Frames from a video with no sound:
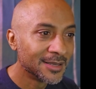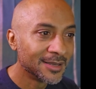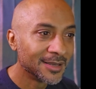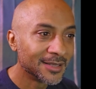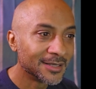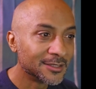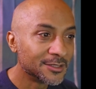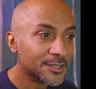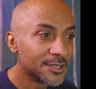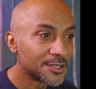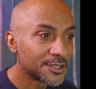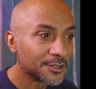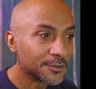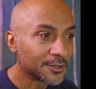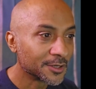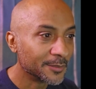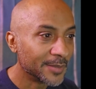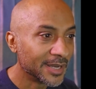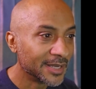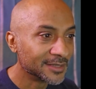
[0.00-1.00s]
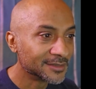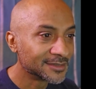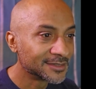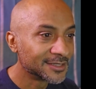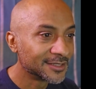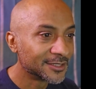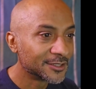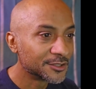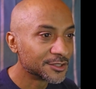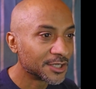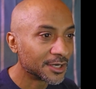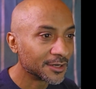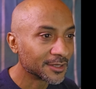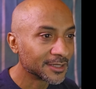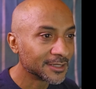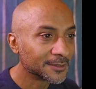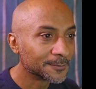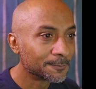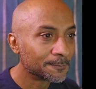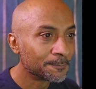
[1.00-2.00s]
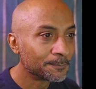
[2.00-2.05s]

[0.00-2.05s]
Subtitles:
and additional commands to their target.